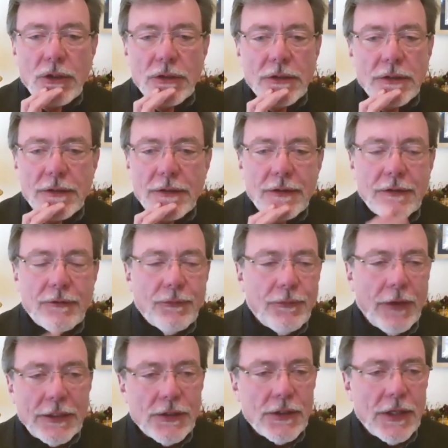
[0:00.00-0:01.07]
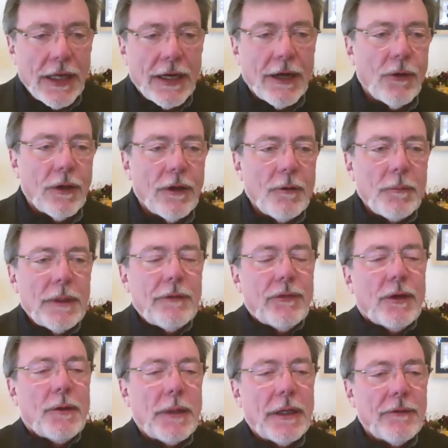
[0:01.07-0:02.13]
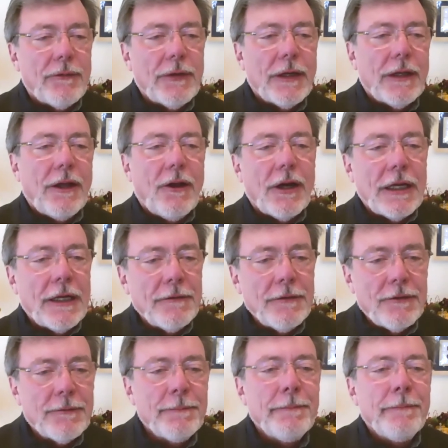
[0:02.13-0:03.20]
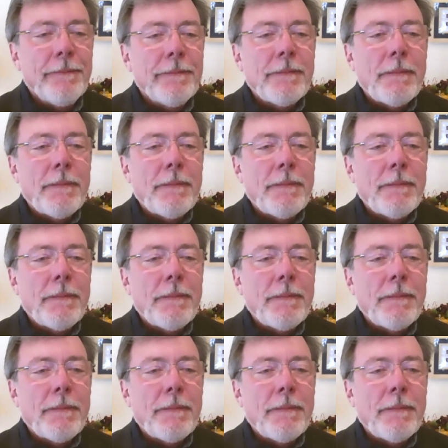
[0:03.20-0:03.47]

Can you just flesh that out a little bit for the benefit of the audience?